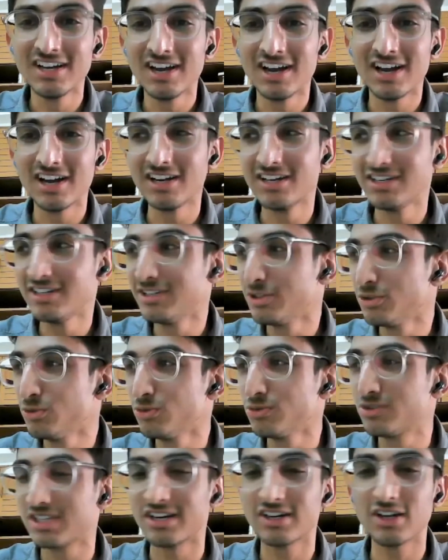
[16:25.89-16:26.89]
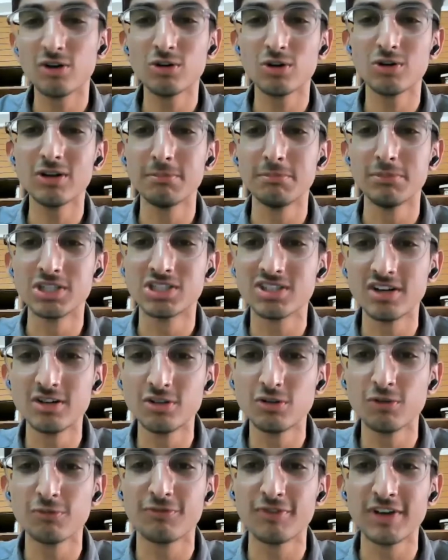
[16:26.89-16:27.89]
and you set out on a mission
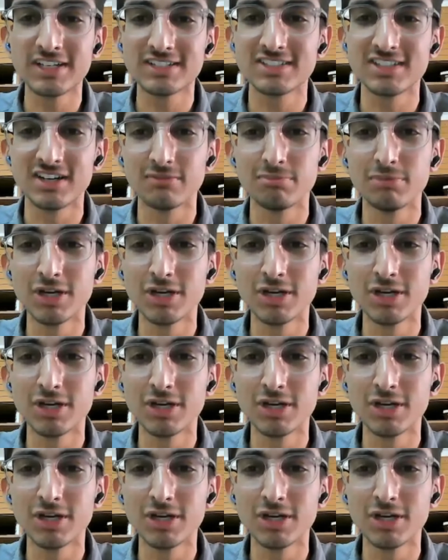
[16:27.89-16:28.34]
to fix it.